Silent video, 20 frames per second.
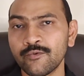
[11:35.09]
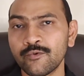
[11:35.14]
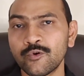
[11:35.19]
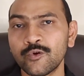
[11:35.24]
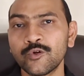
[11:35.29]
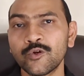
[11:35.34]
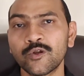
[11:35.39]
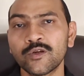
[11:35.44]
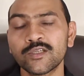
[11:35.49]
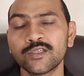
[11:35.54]
good
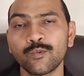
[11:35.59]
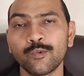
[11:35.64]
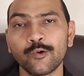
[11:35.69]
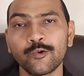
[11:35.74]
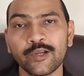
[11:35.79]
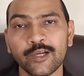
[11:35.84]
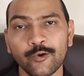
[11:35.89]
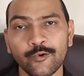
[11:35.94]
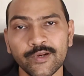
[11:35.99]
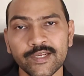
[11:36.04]
knowledge about
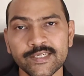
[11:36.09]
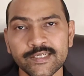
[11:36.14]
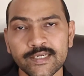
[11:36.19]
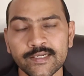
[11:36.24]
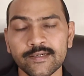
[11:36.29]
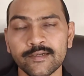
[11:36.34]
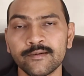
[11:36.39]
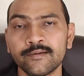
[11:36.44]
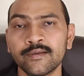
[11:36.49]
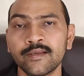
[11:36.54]
accounting
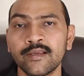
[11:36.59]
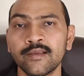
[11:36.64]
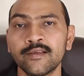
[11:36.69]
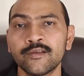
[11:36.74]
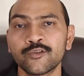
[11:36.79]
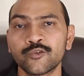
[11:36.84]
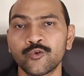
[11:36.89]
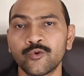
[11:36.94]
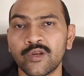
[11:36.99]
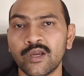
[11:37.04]
standard,
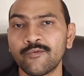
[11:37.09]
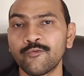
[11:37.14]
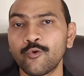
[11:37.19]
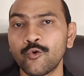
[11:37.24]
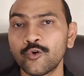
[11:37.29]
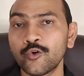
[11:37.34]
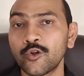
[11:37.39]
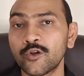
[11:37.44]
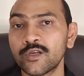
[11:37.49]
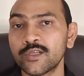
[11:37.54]
should have
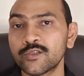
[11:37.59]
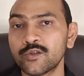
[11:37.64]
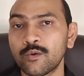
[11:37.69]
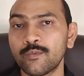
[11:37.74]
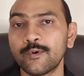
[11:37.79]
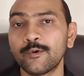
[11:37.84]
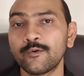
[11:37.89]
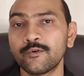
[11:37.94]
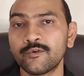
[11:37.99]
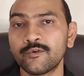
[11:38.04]
good knowledge about